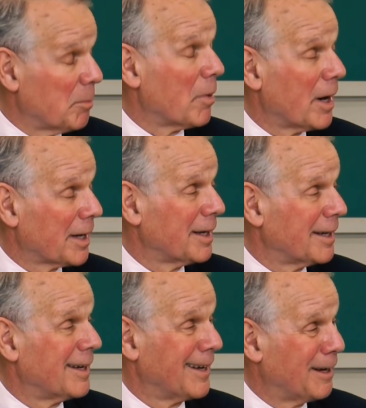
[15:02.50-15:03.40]
market
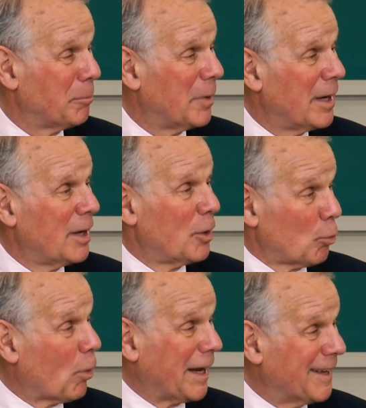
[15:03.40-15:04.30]

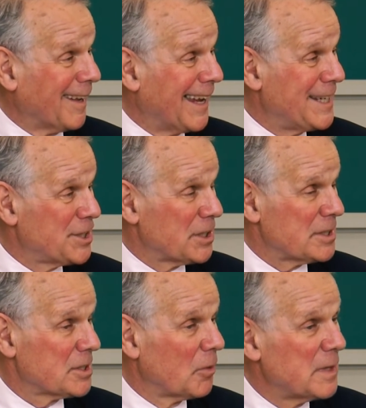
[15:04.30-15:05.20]
regulation.
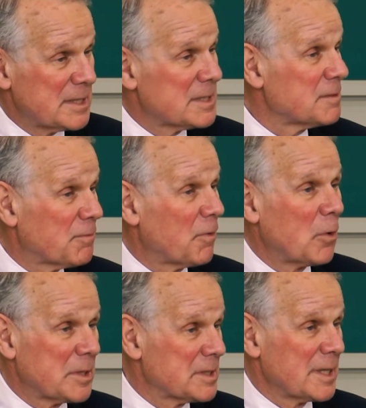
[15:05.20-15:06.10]
So this isn't
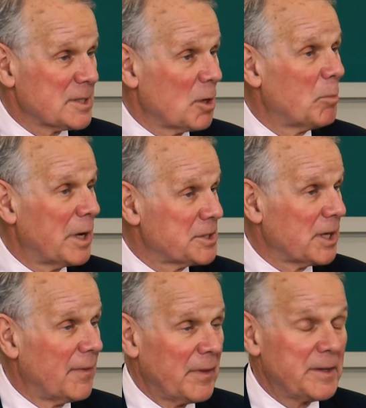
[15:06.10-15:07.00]
focusing so much
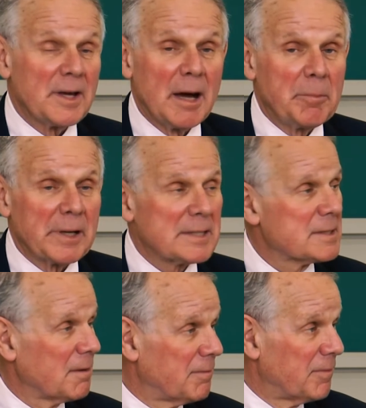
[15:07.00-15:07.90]
on the
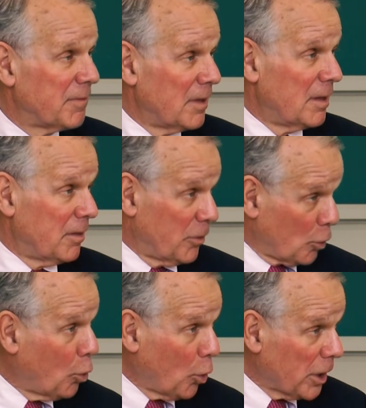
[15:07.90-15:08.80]
topics of the
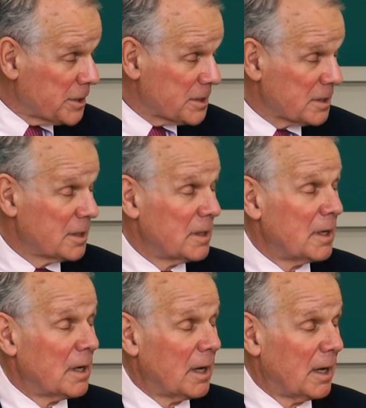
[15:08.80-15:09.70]
course
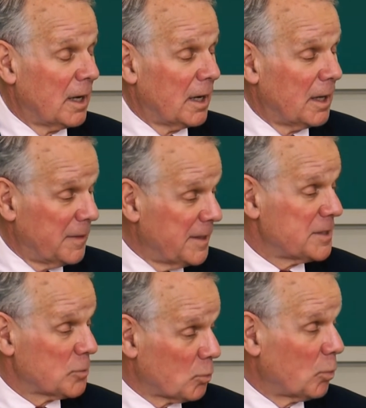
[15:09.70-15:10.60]

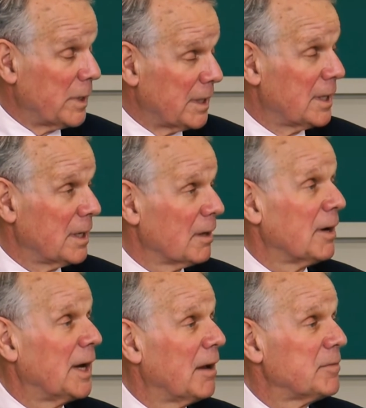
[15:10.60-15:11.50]
this week here
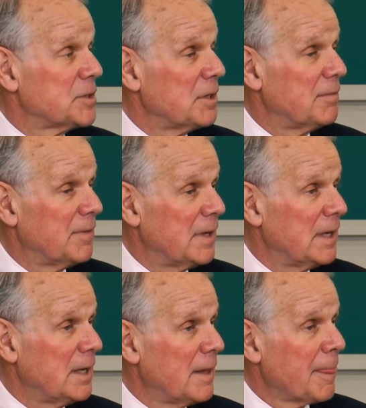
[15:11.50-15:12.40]
at
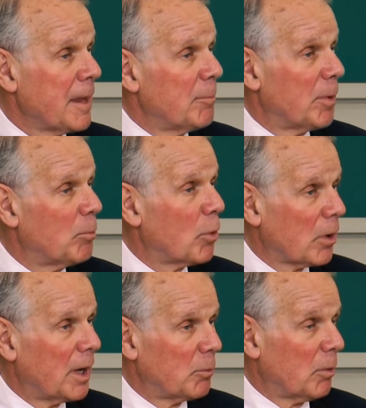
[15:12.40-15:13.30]
FGV, but
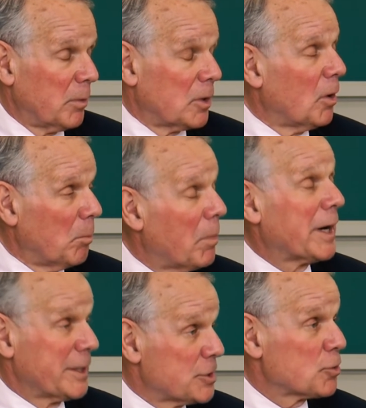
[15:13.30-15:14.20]
more on what we call
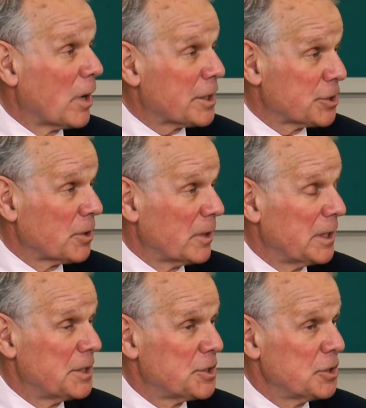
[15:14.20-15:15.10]
market structure
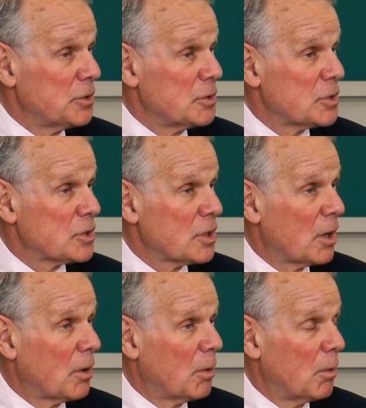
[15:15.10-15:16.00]
issues.
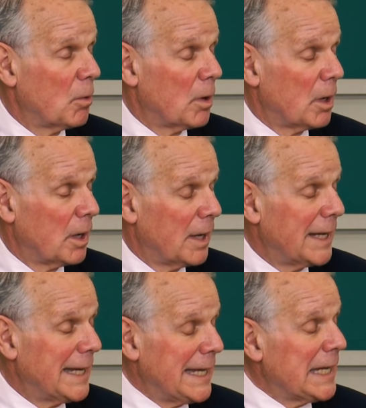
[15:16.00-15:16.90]
So
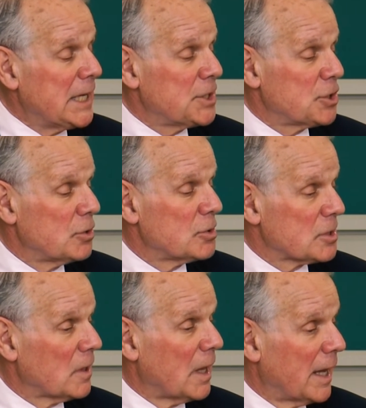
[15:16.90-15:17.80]
issues
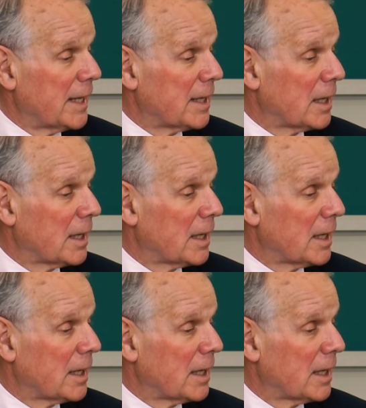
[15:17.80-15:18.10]
like